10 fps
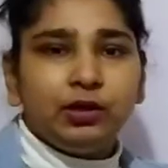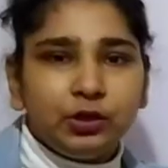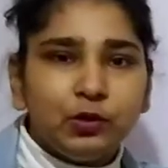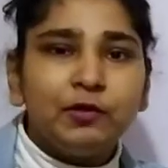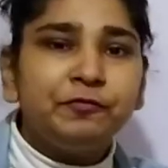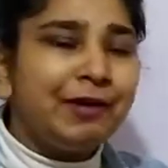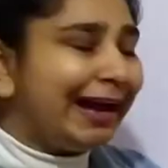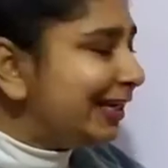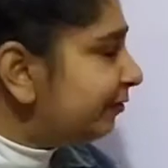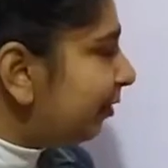your
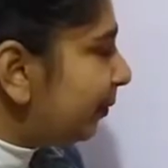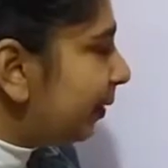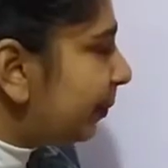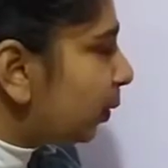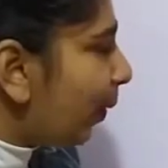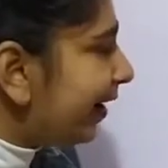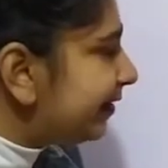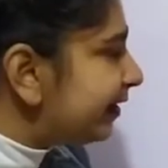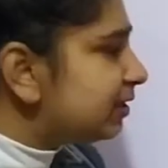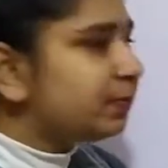file will be provided